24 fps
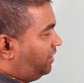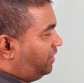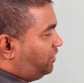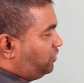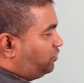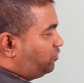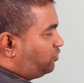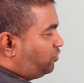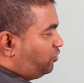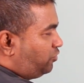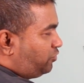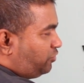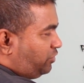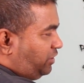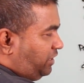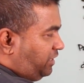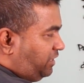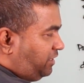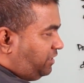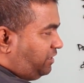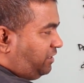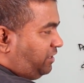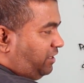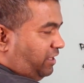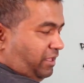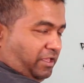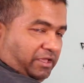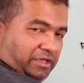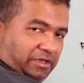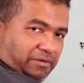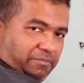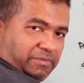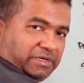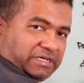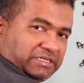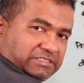you go to here,
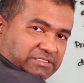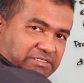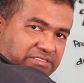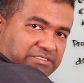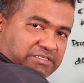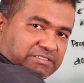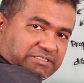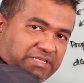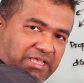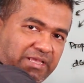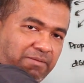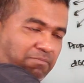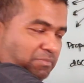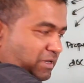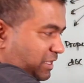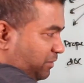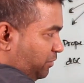here, because it's the same